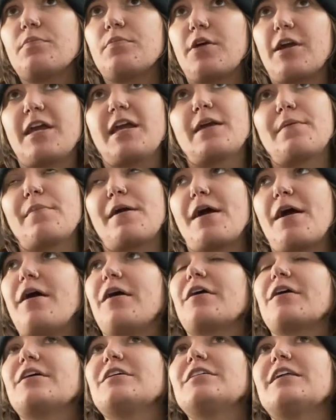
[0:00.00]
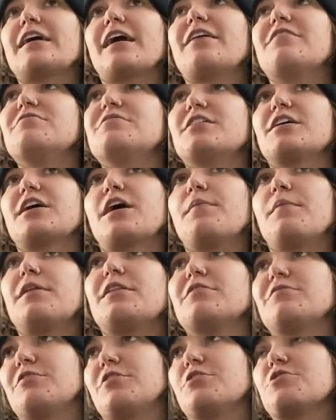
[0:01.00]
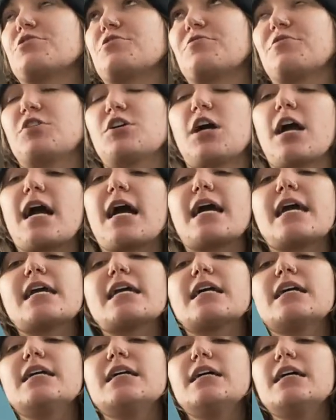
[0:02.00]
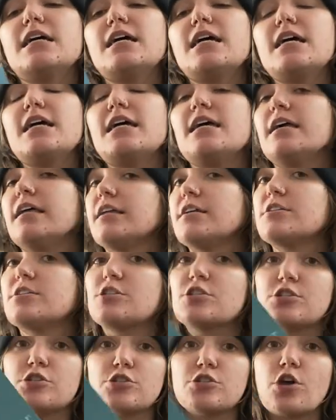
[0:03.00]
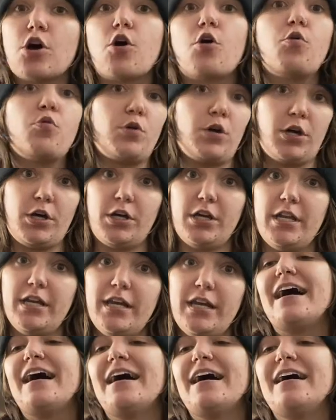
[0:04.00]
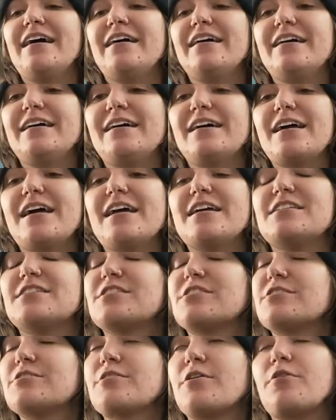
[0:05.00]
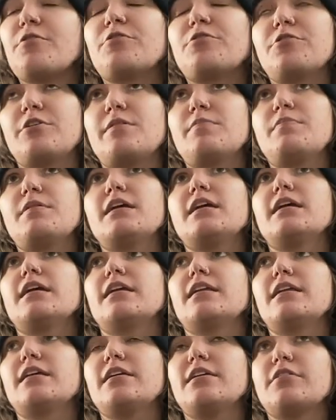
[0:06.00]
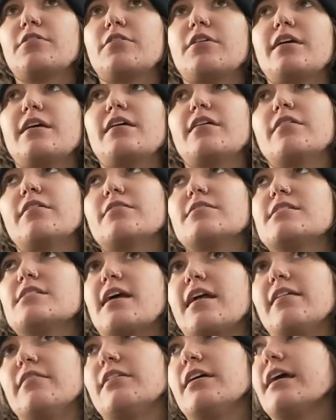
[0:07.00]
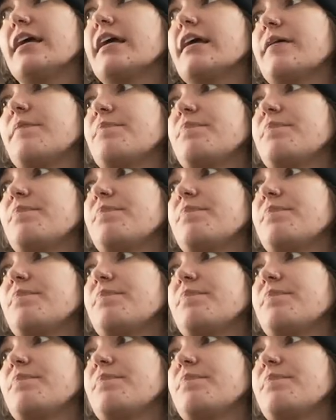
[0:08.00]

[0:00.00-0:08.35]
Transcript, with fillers: breaking my heart. Like I feel like I'm on the verge of crying. It is so good. It's so creepy and eerie and unsettling.